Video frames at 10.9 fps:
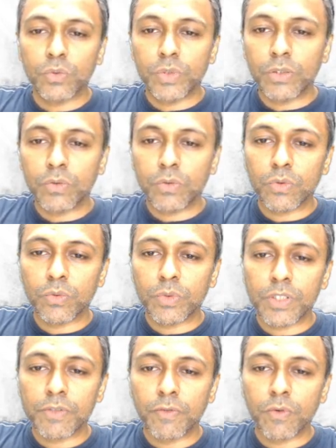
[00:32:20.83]
2 into 2
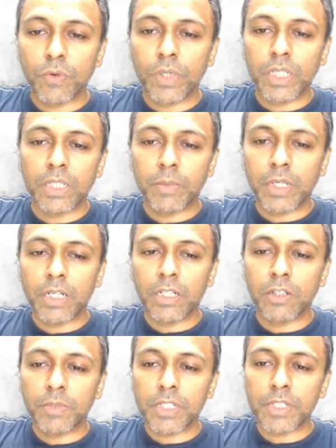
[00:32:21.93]
is 4 and the middle
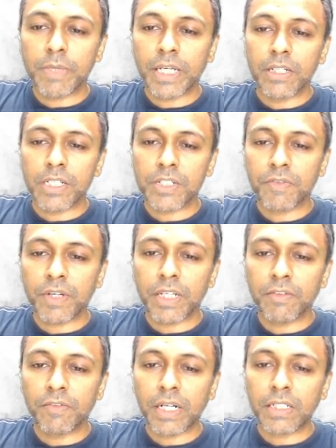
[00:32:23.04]
term is minus
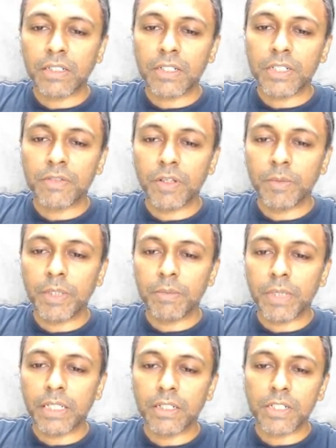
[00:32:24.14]
5. Factors will be
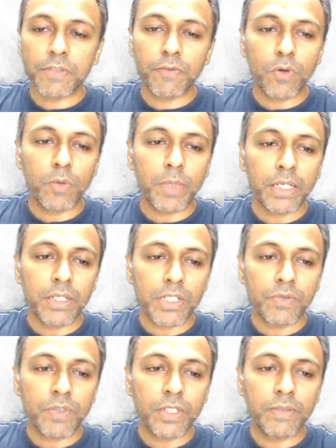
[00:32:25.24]
minus 4
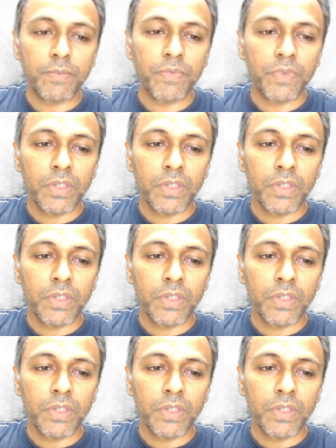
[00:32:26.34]
minus 1.